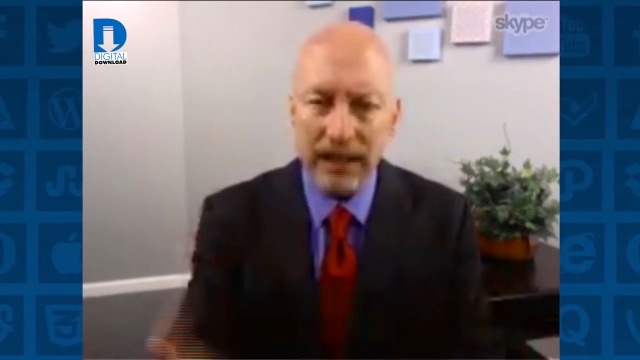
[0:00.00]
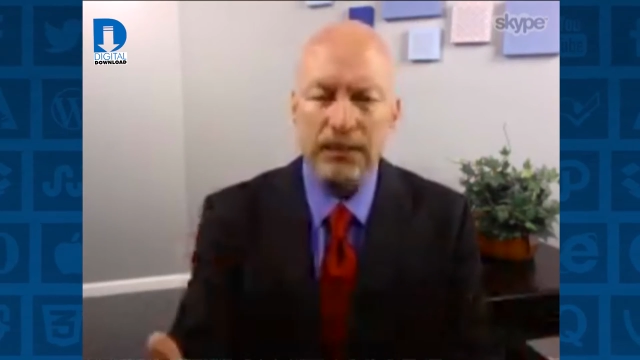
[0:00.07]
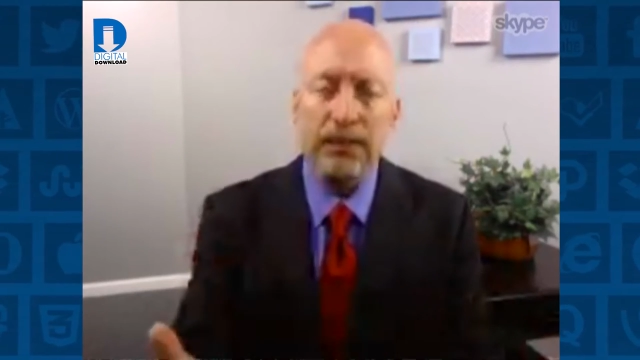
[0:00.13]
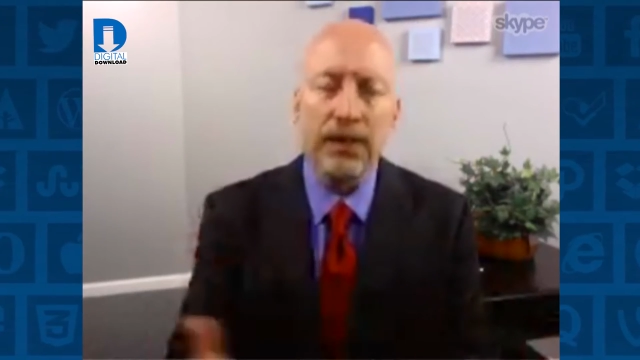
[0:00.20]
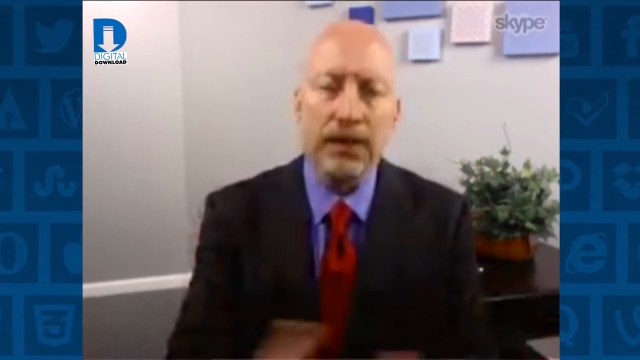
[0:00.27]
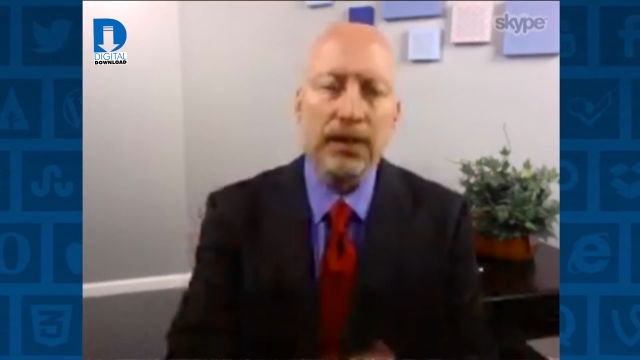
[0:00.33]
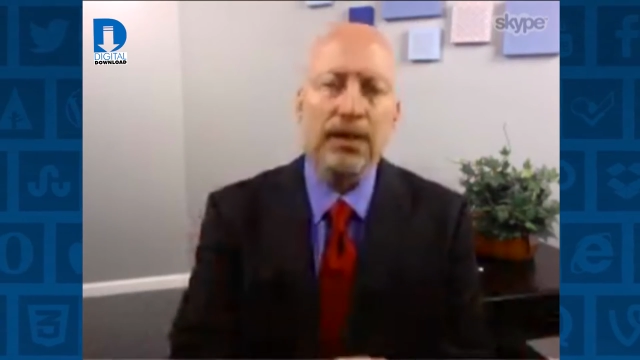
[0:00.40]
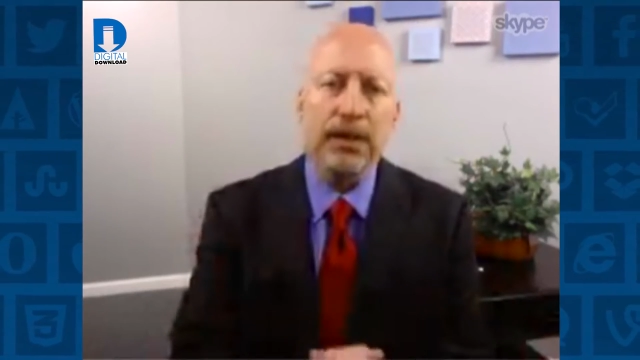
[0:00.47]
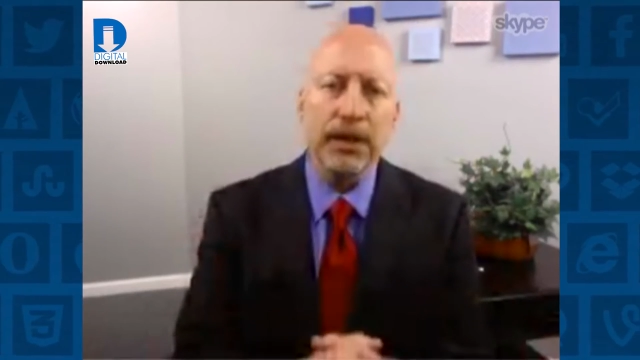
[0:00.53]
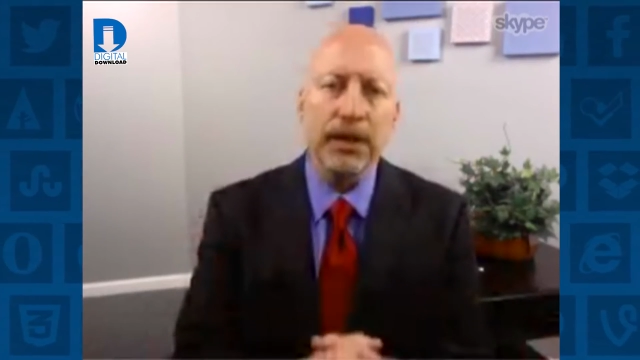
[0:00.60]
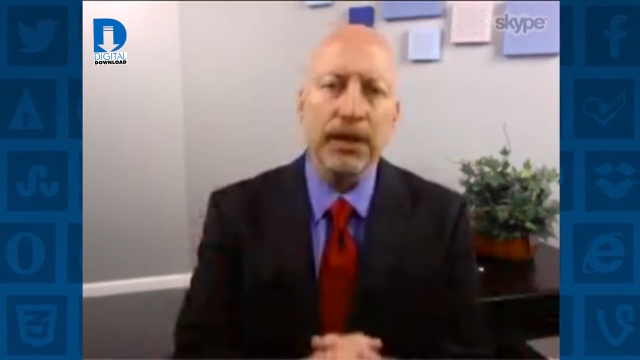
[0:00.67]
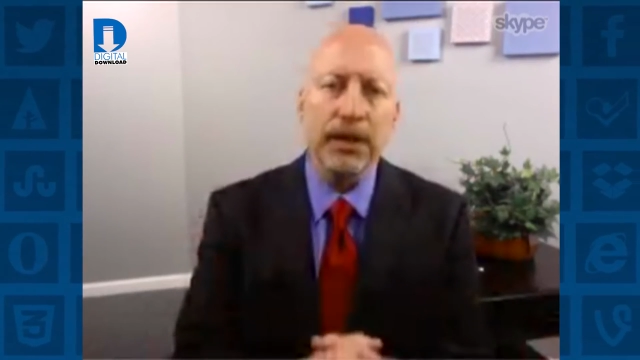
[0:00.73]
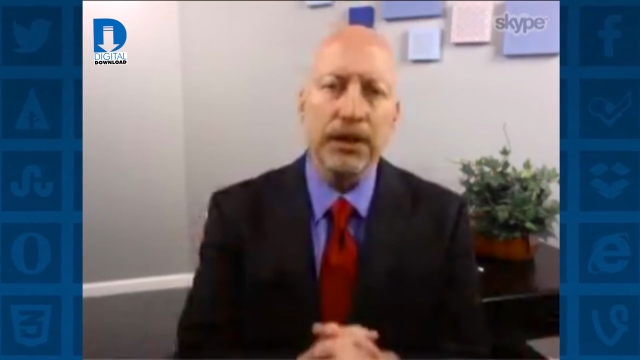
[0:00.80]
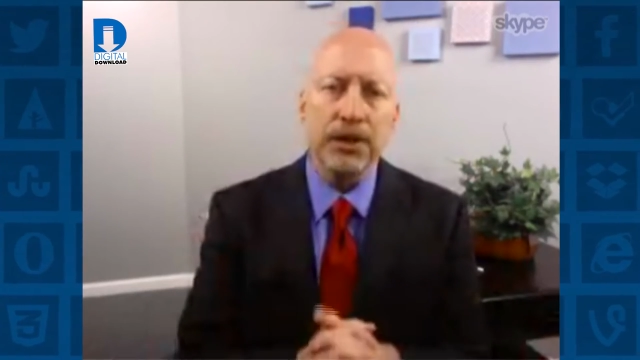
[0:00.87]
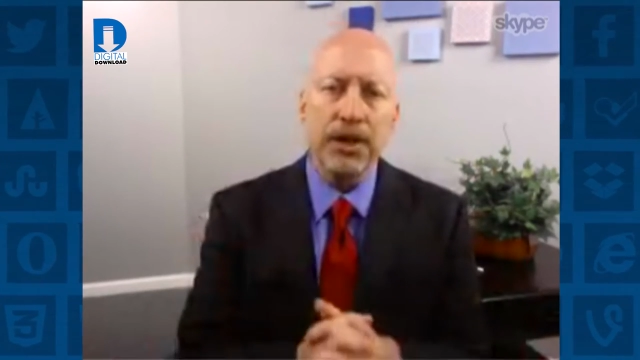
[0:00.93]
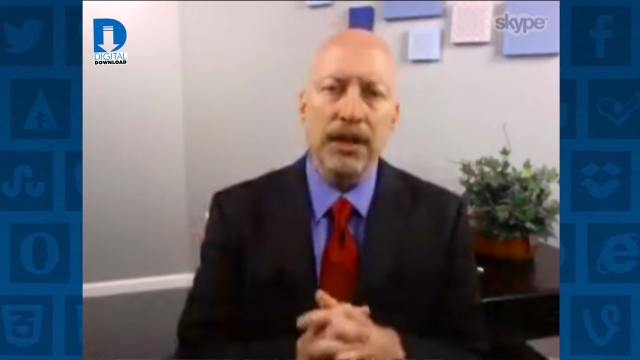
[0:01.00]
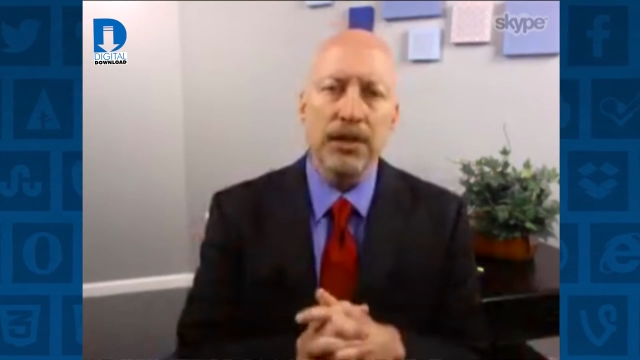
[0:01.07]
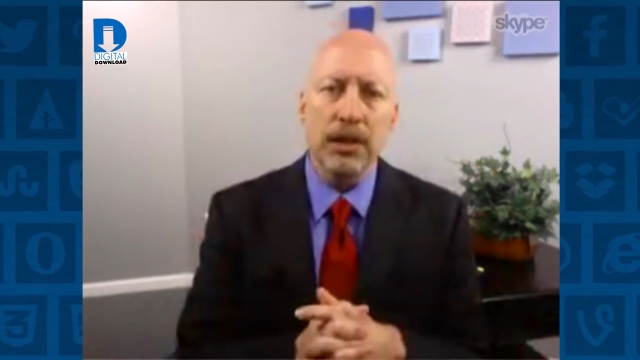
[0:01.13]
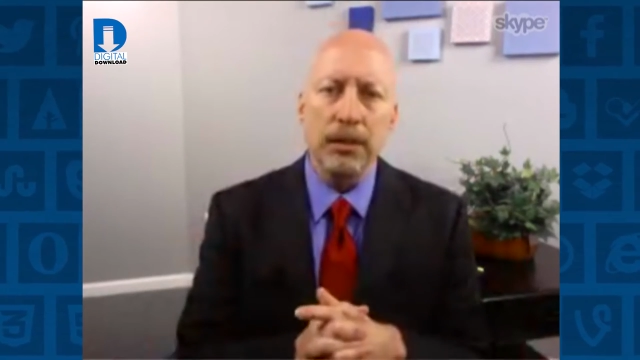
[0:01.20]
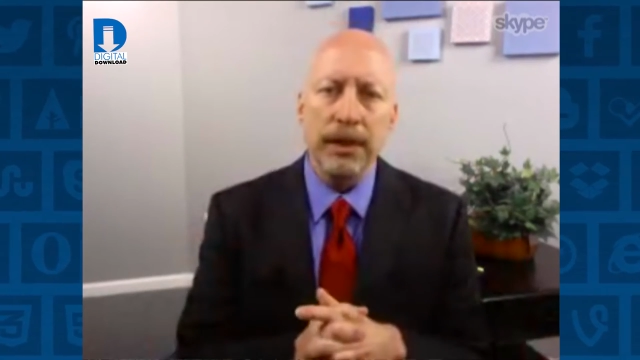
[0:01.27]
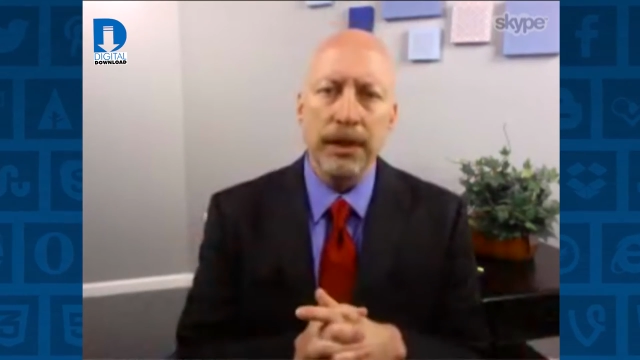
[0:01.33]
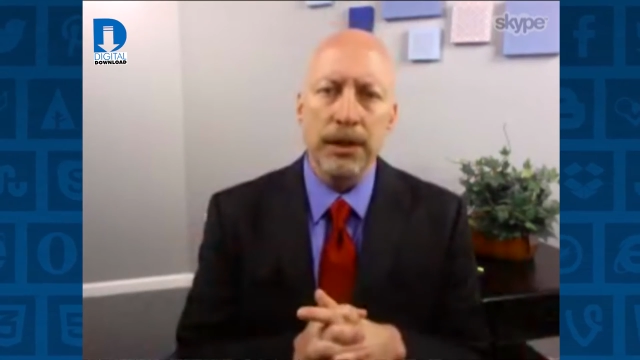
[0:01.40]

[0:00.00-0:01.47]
if your child's going to